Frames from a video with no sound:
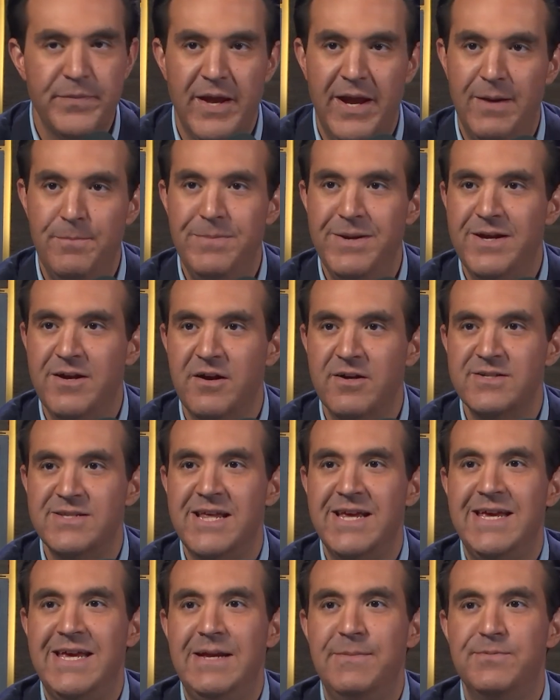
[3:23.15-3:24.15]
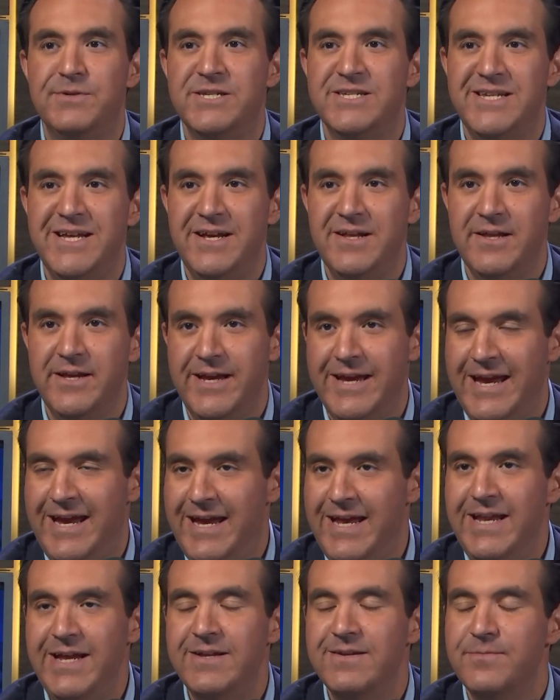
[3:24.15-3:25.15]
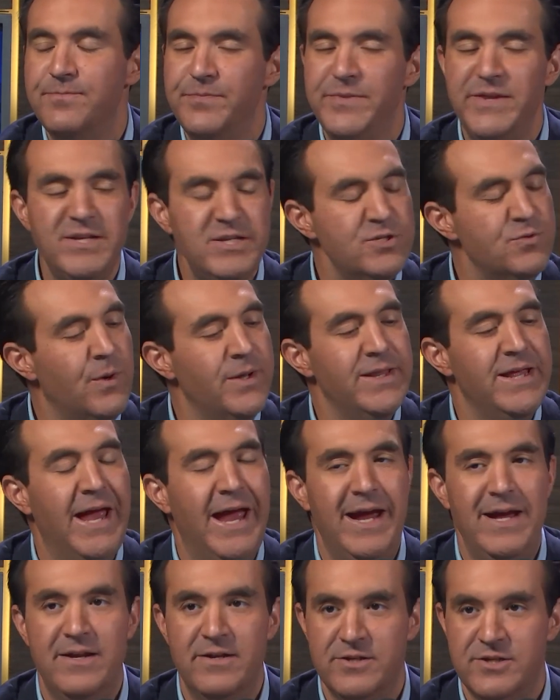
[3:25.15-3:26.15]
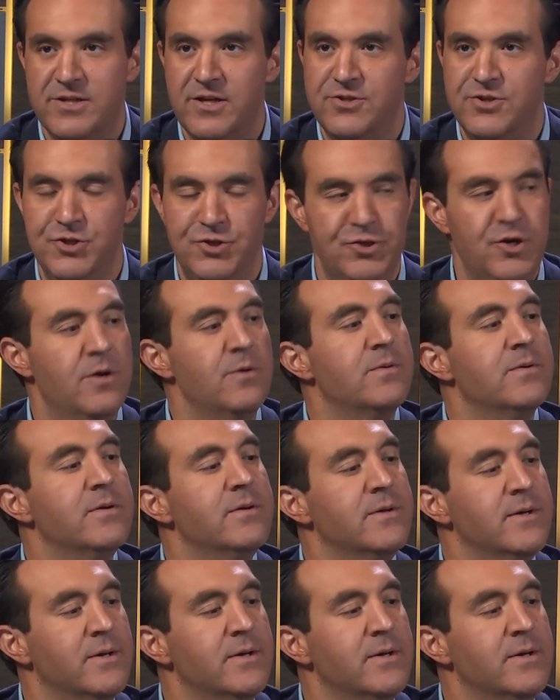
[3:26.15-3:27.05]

And because they keep stealing, this is why the aid is such a joke.